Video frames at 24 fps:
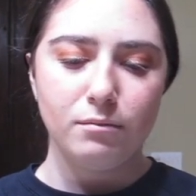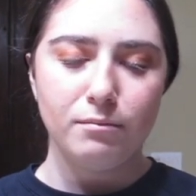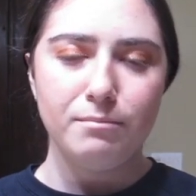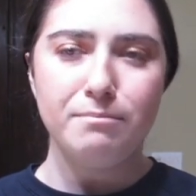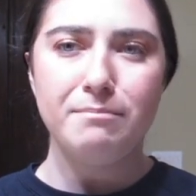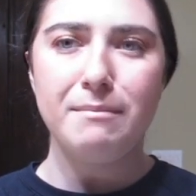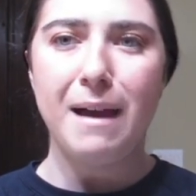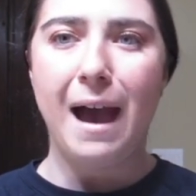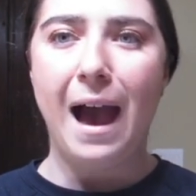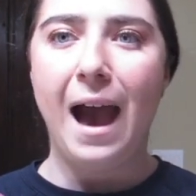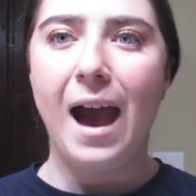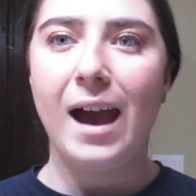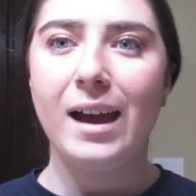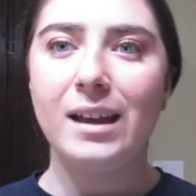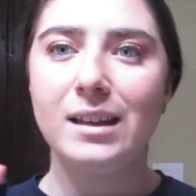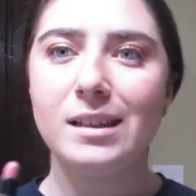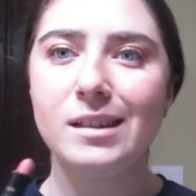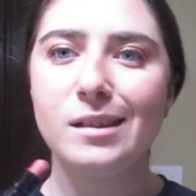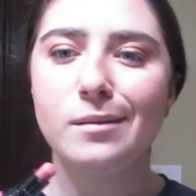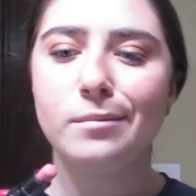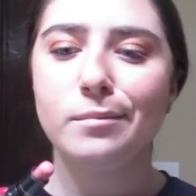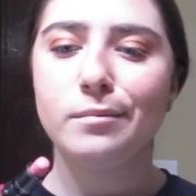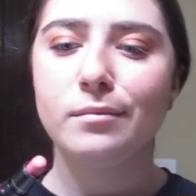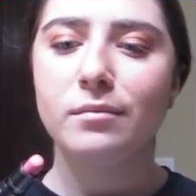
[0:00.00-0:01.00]

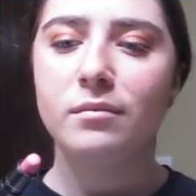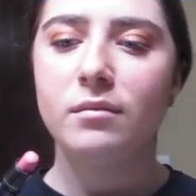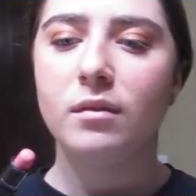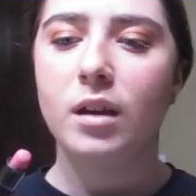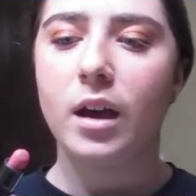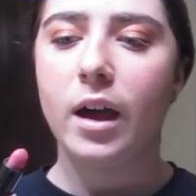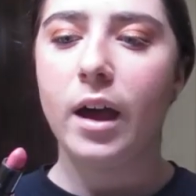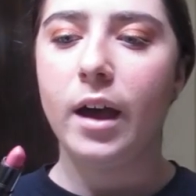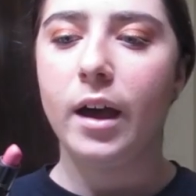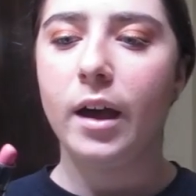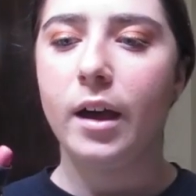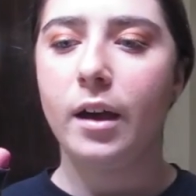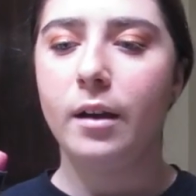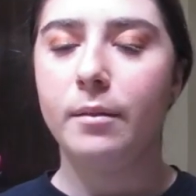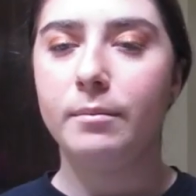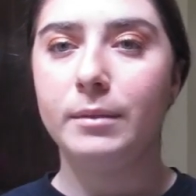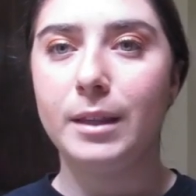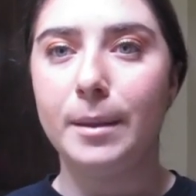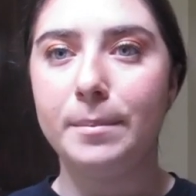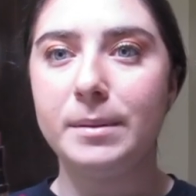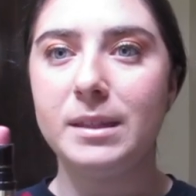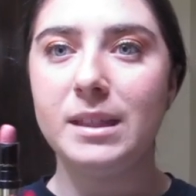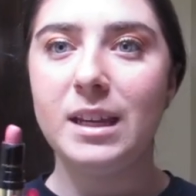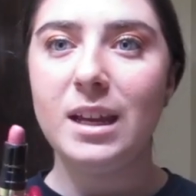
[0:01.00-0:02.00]
matte
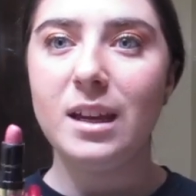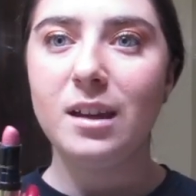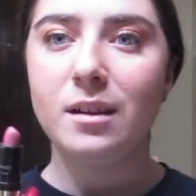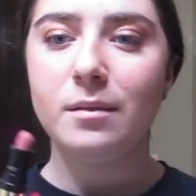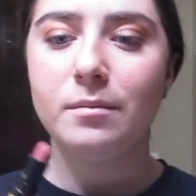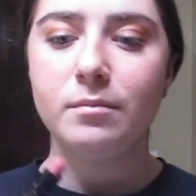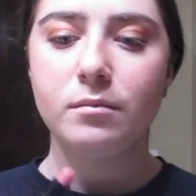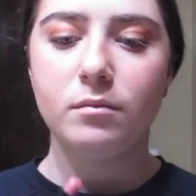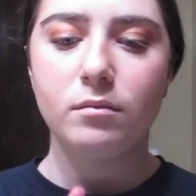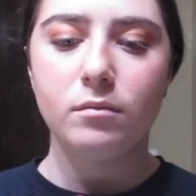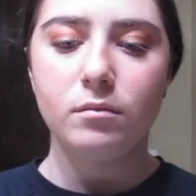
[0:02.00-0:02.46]
lipstick,